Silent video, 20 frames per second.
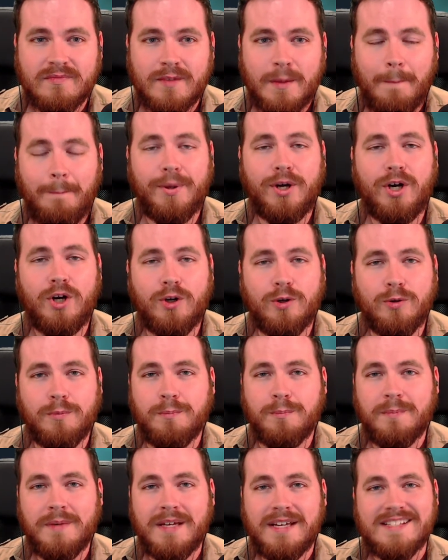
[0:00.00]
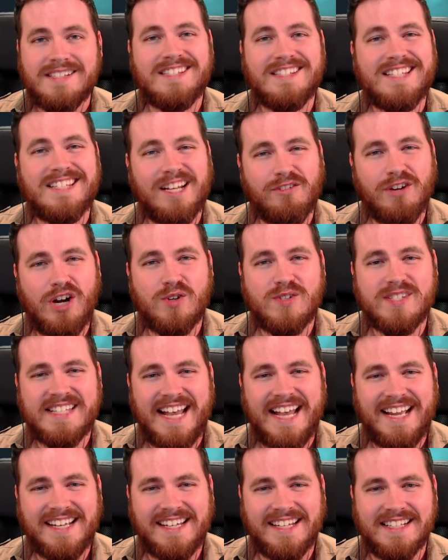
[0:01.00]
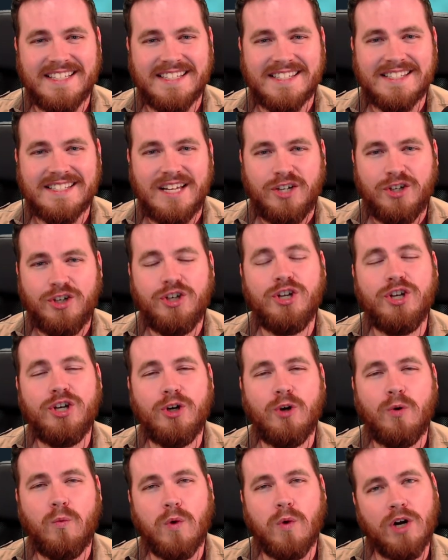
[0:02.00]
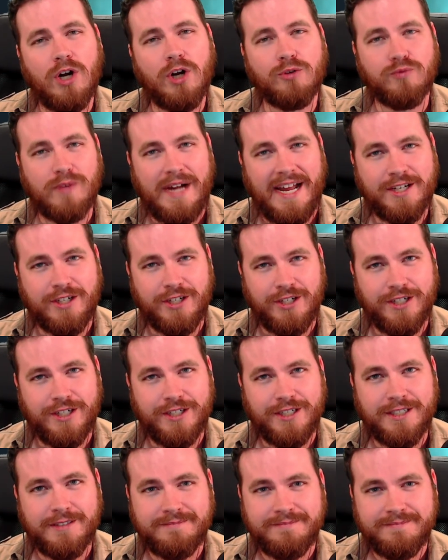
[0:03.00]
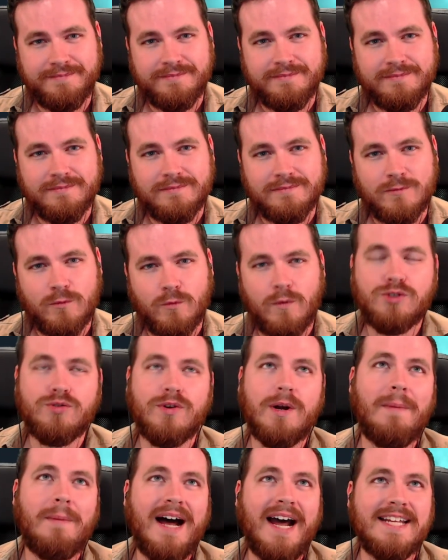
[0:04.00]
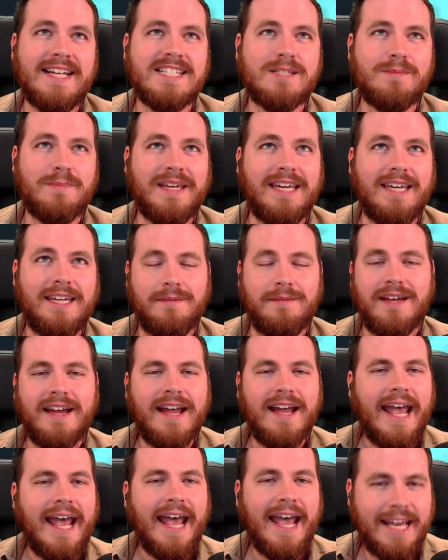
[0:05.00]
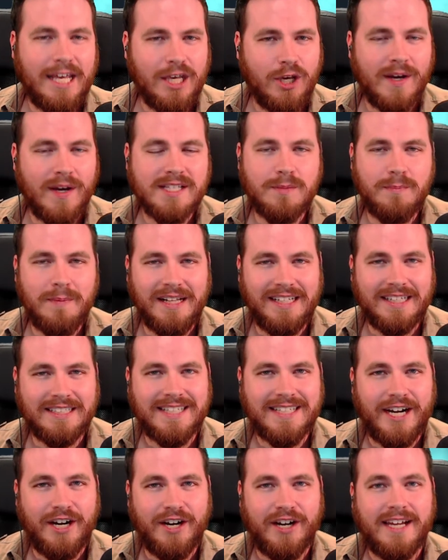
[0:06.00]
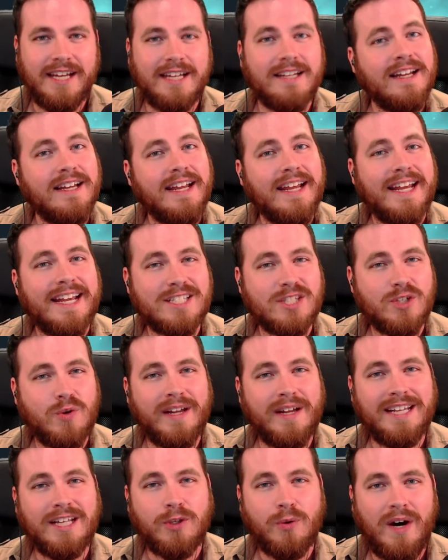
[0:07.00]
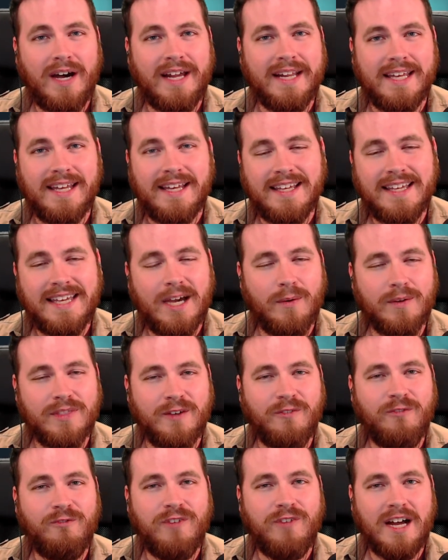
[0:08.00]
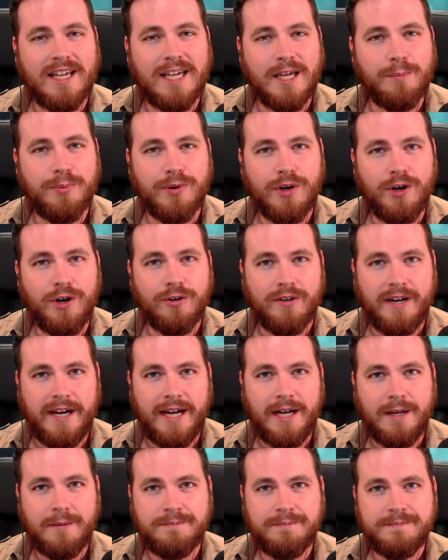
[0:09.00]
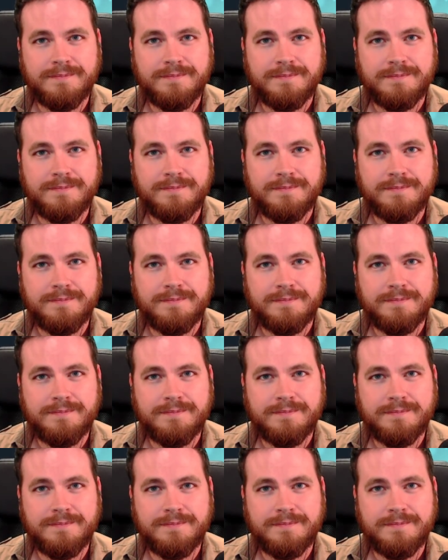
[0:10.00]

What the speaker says: Boom! 0 seconds. New world record. Which reminds me, hey US military, it's 2020. Get with the fucking program.